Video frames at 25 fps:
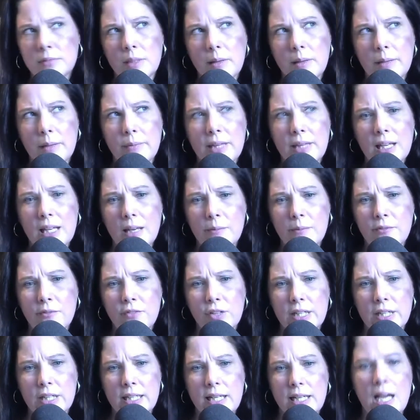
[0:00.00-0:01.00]
I think I'm
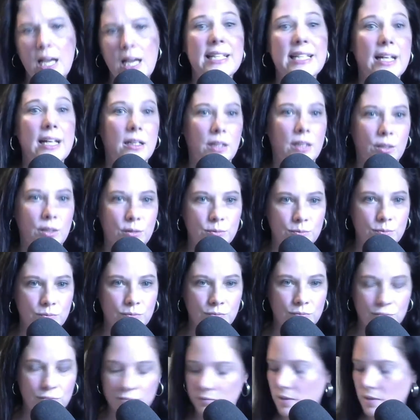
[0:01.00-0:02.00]
freaking a uh, yellow.
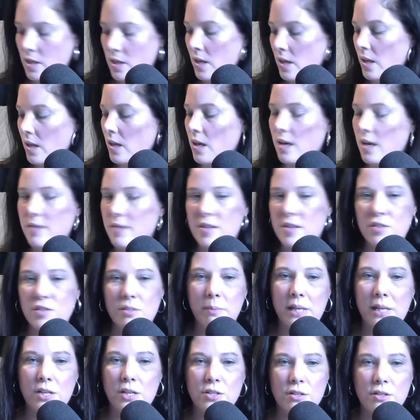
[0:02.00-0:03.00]
And there's a
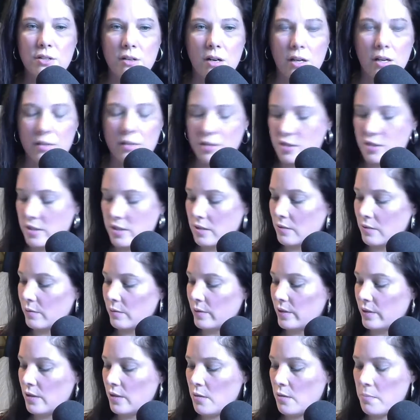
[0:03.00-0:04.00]
picture on the Jungle
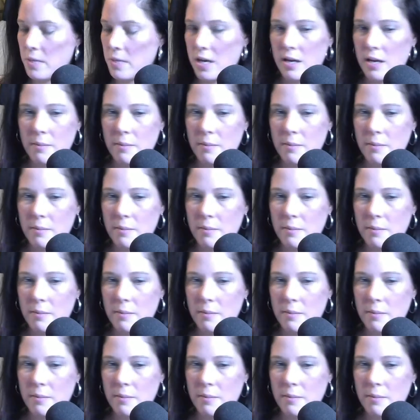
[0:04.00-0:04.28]
Room